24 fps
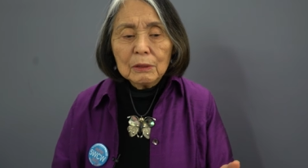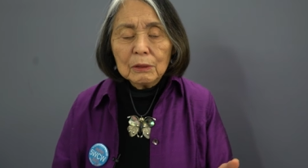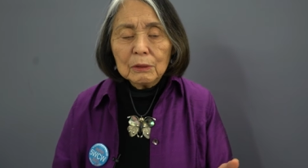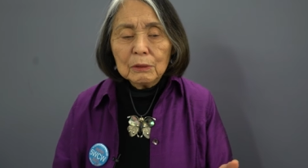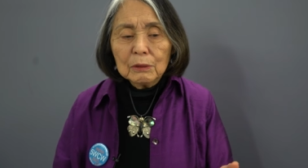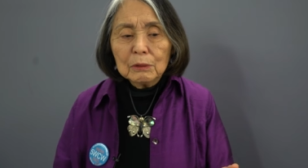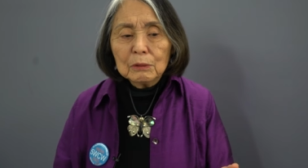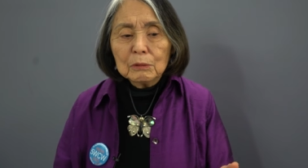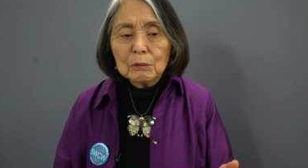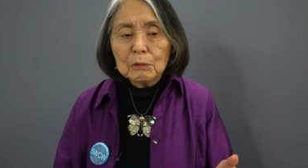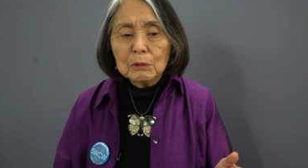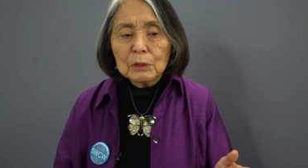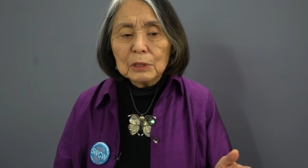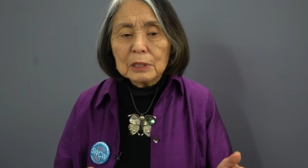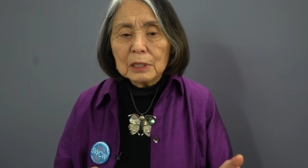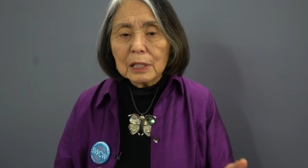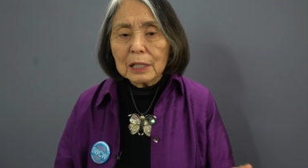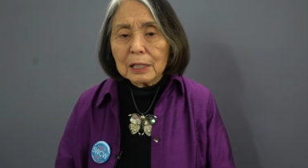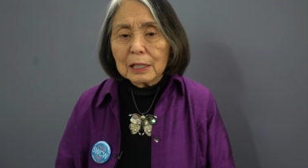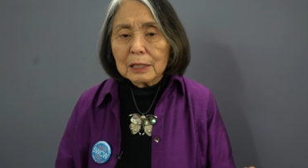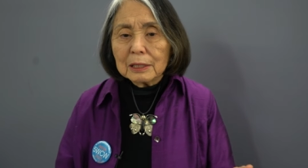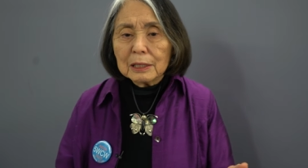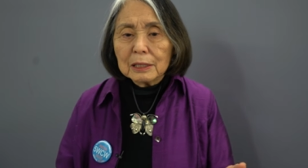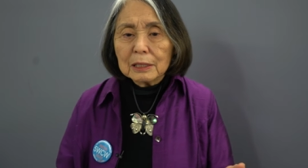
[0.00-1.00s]
who would
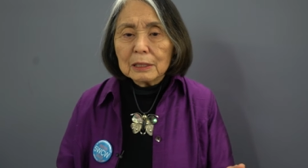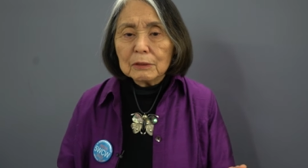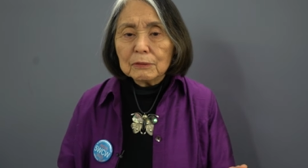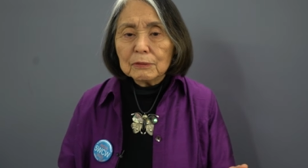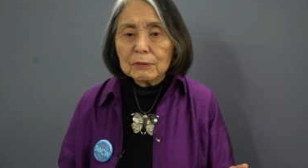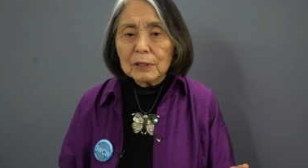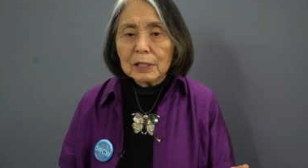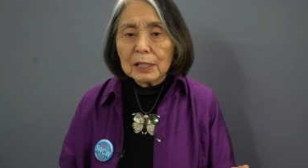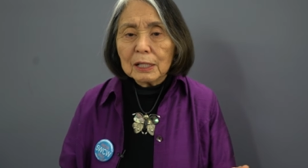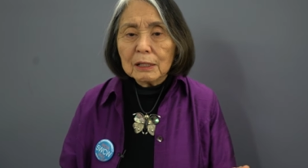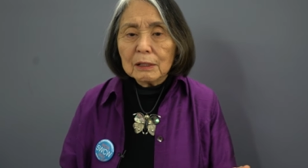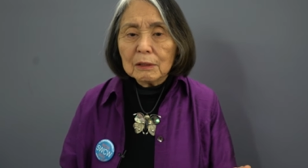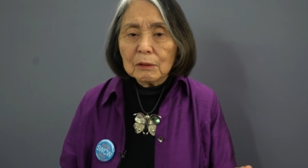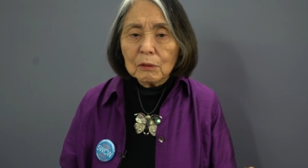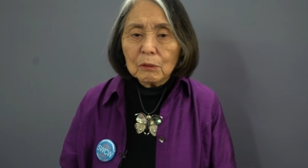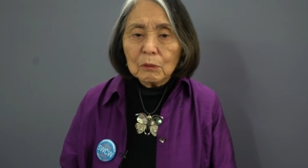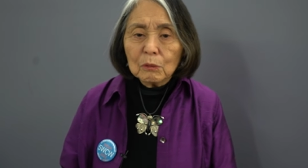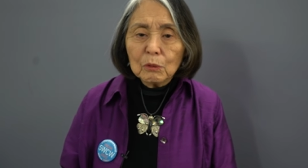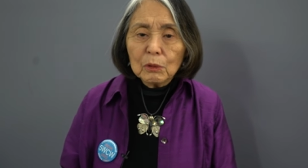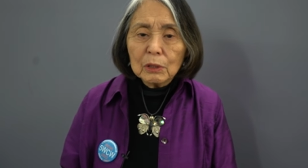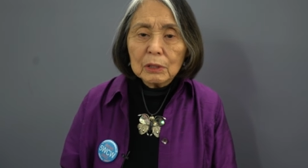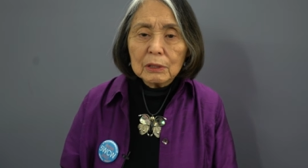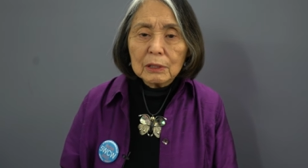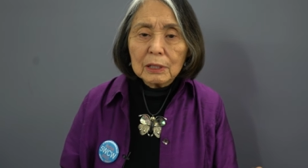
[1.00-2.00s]
not identify
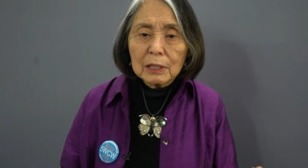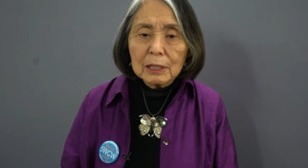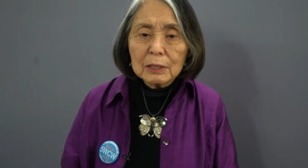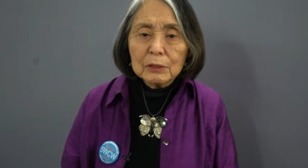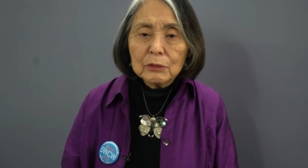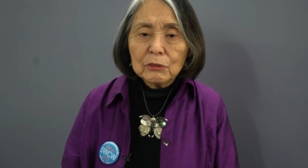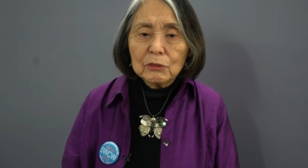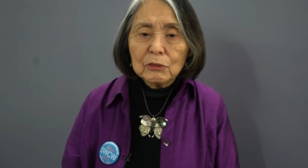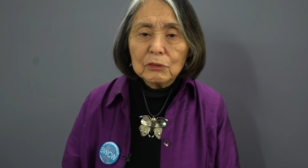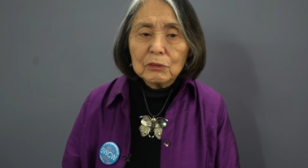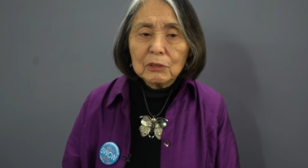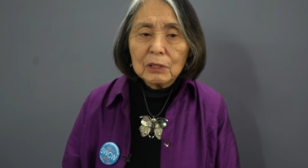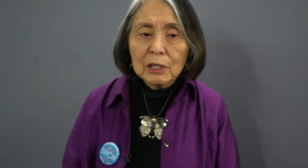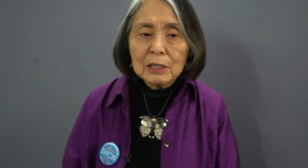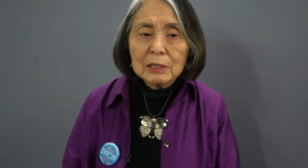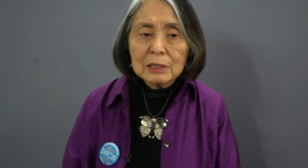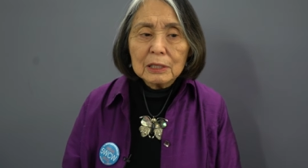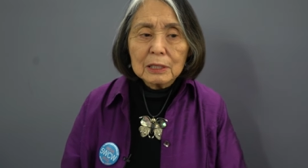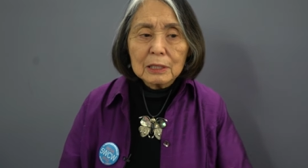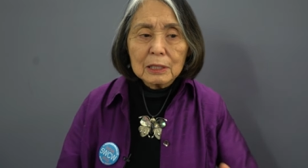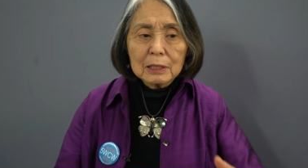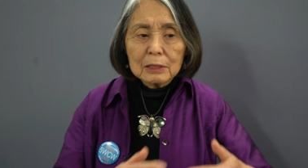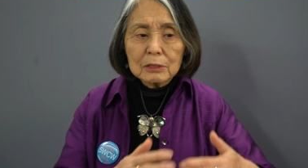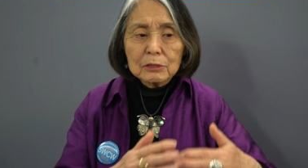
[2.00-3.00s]
with us, and
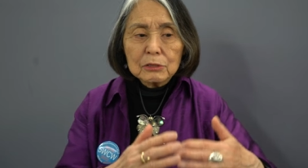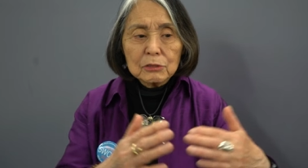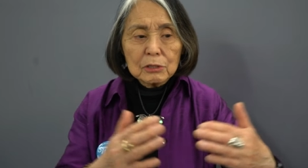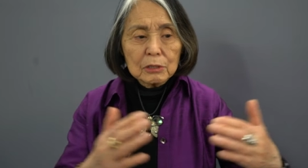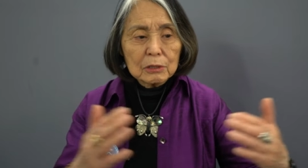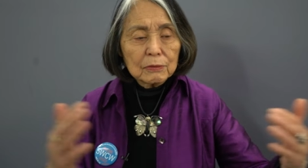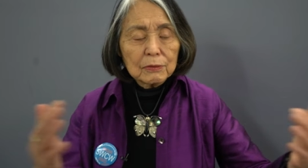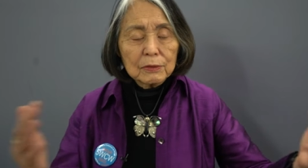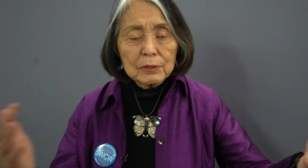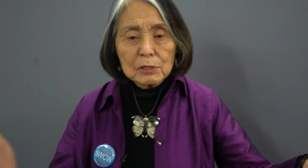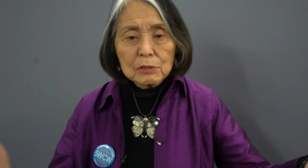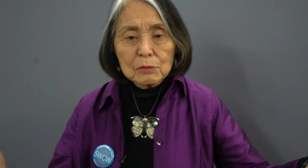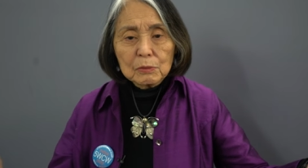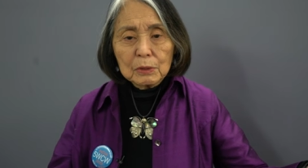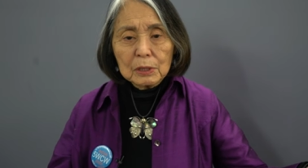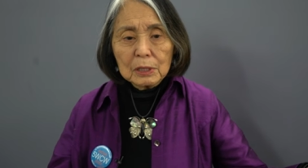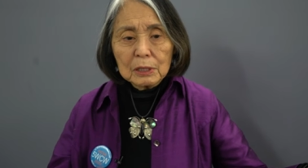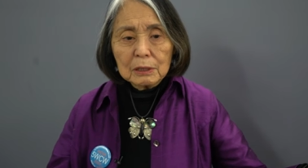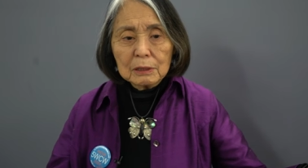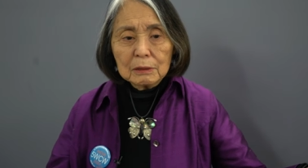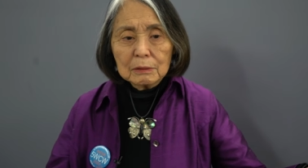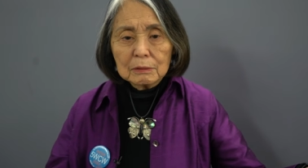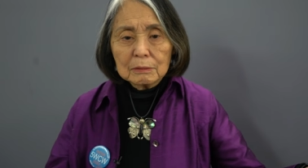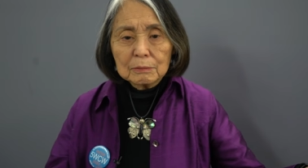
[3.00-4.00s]
yet on the surface
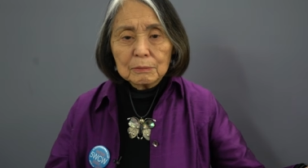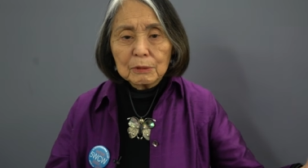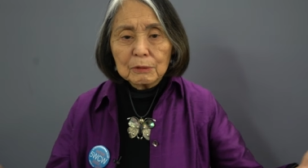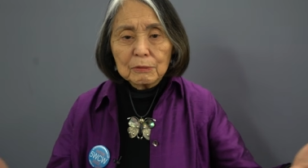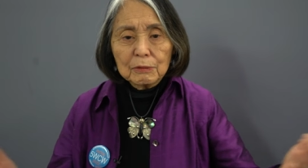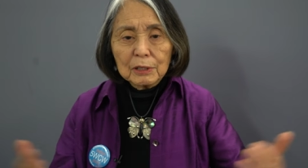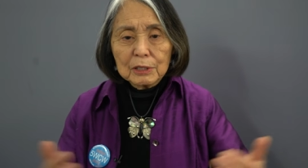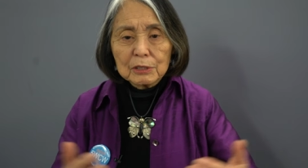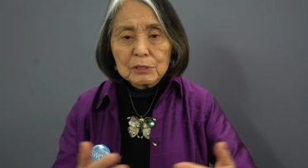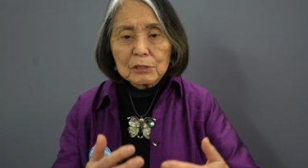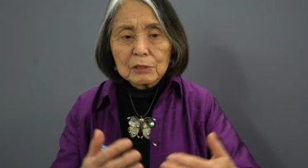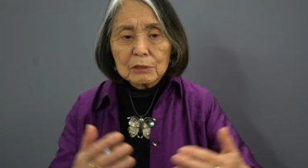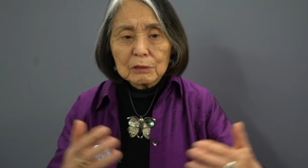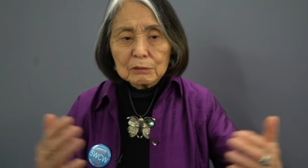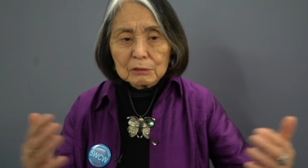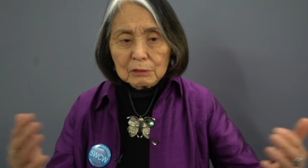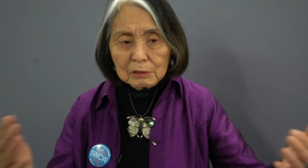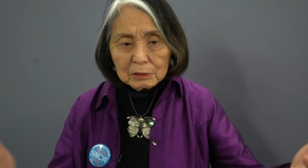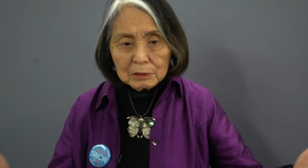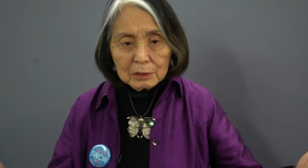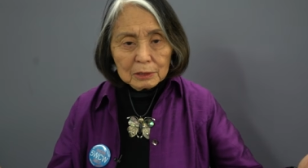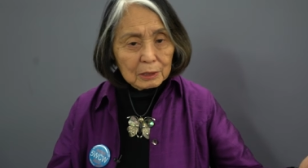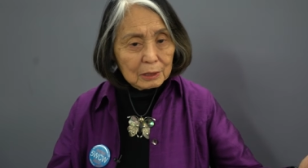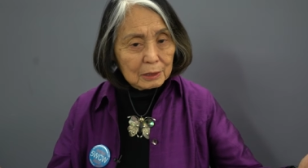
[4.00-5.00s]
we
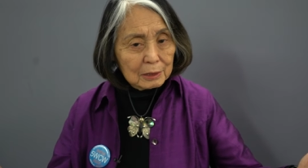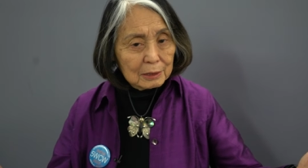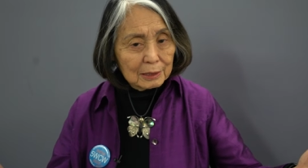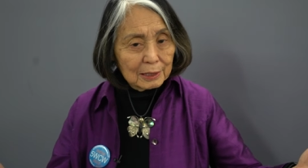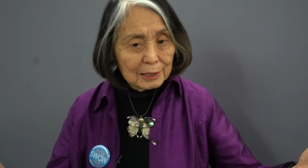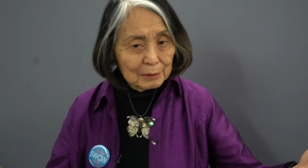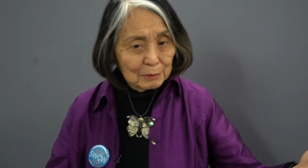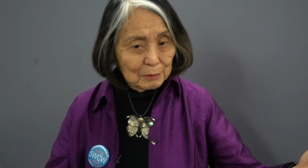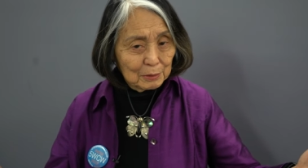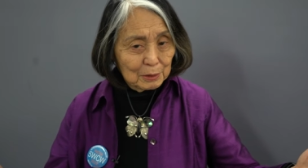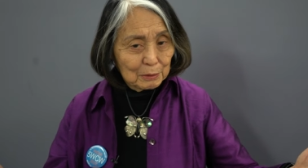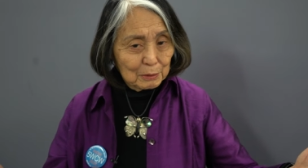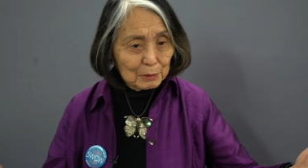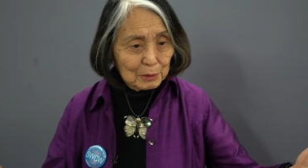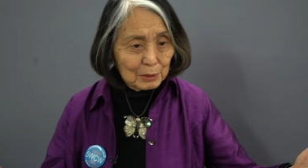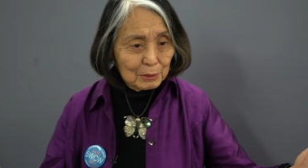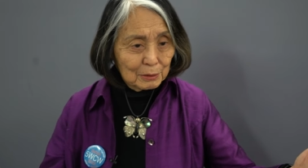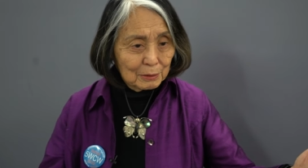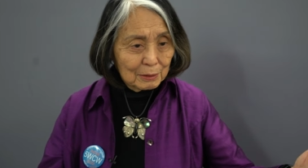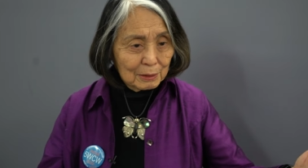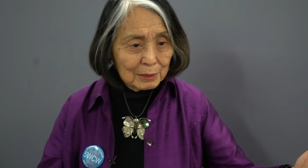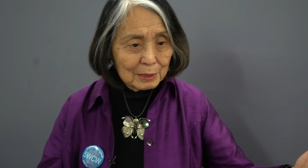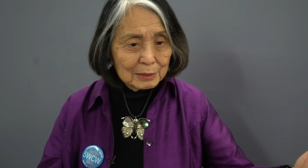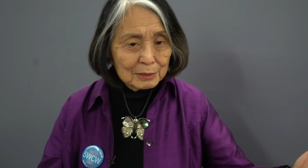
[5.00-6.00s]
professionals looked like we were
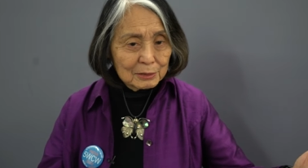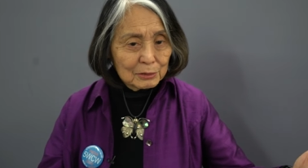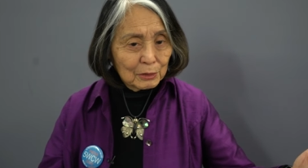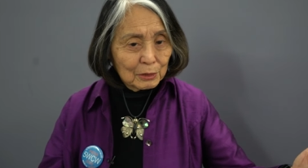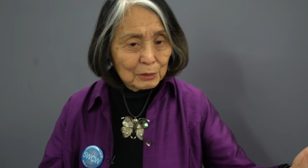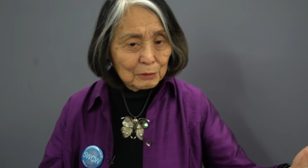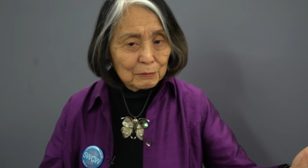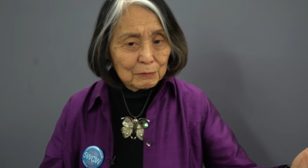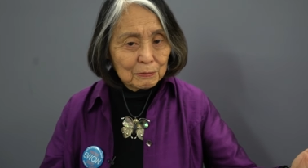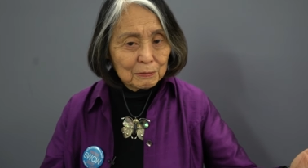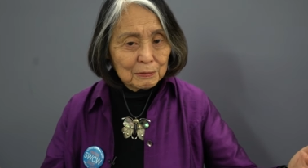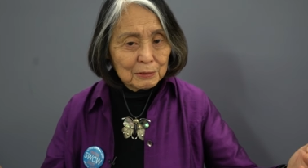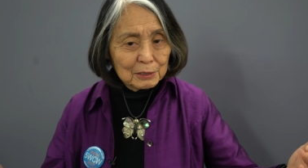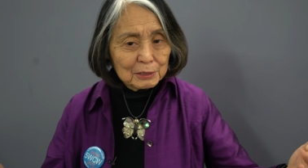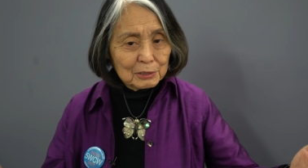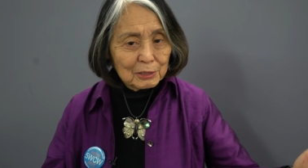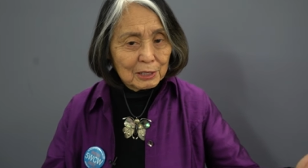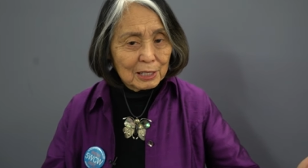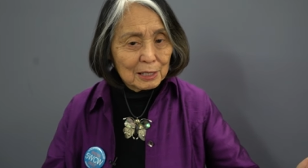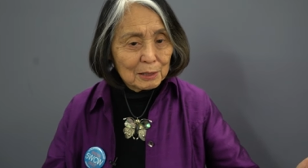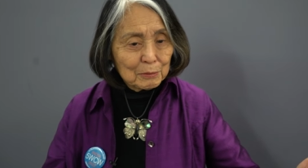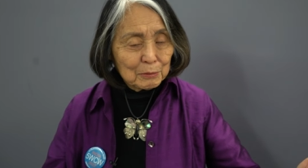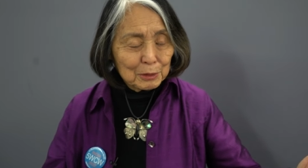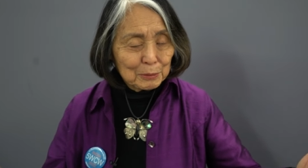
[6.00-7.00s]
sort of the
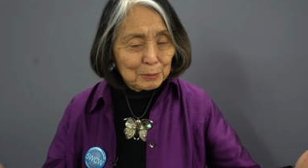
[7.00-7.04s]
same.